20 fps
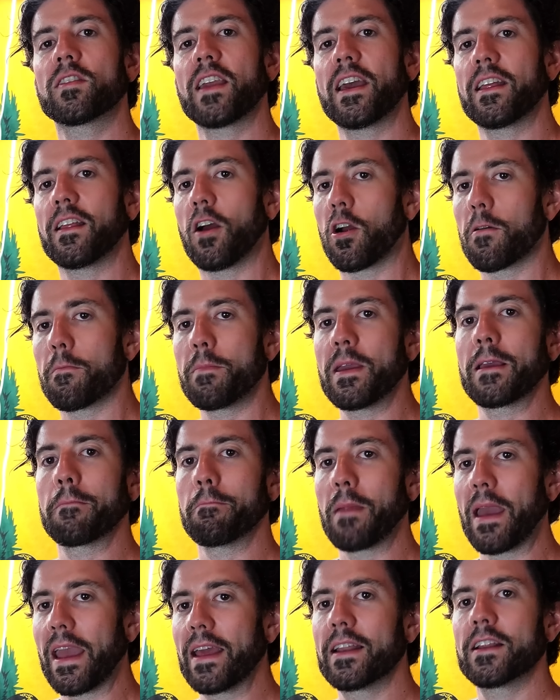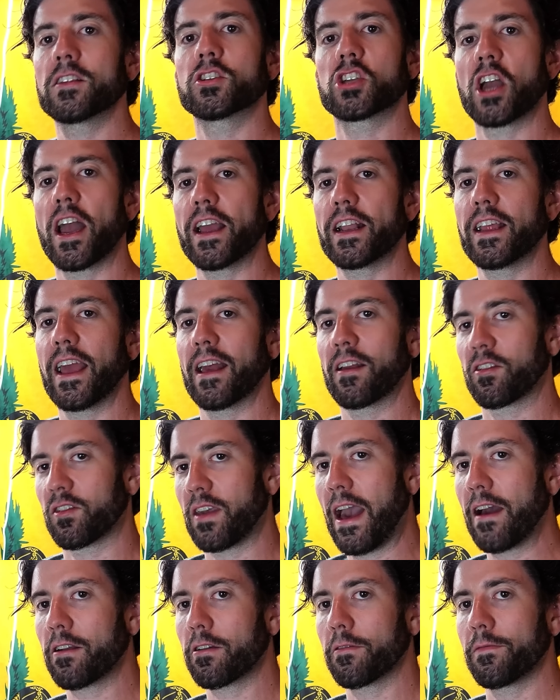that are being made in China as
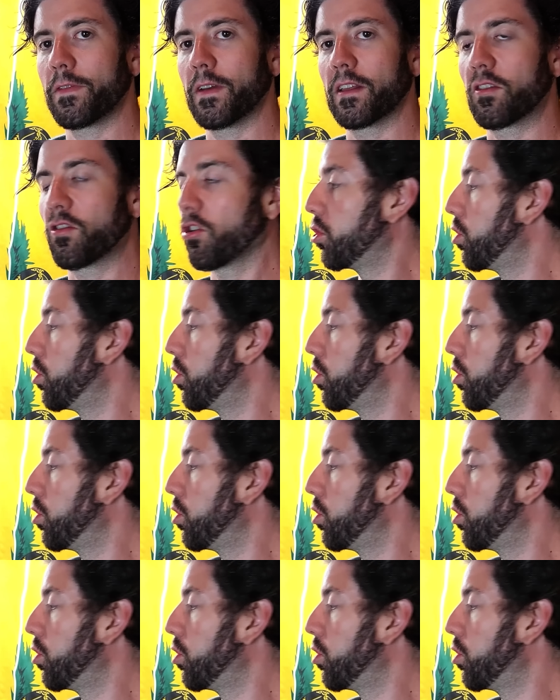counterfeits